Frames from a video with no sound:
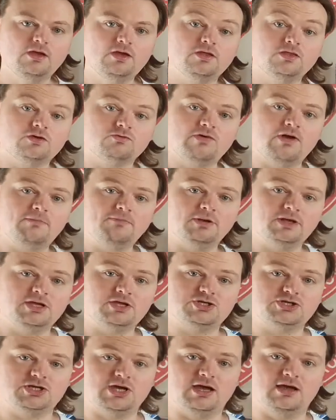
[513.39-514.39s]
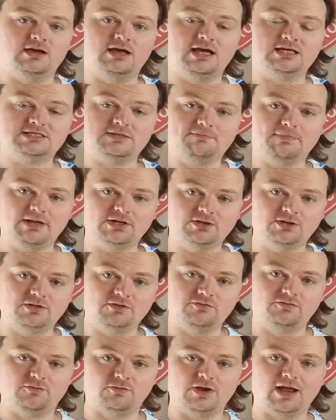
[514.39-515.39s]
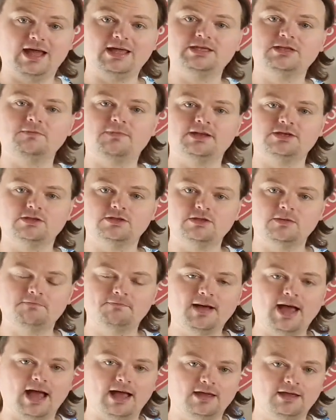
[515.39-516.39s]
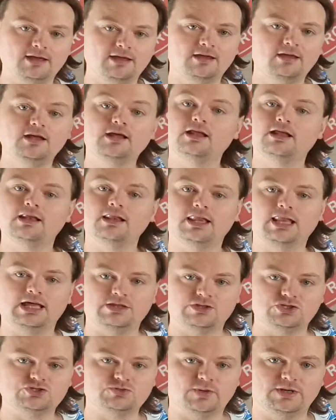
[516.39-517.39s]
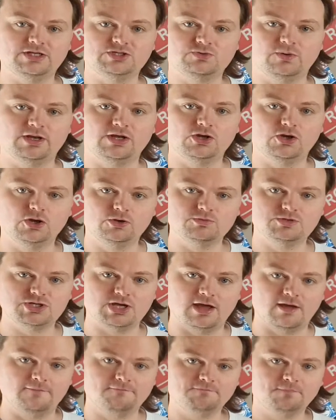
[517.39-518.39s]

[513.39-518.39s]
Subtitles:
the replica shirt has a band on the front and a band on the back, like the 2020 home shirt.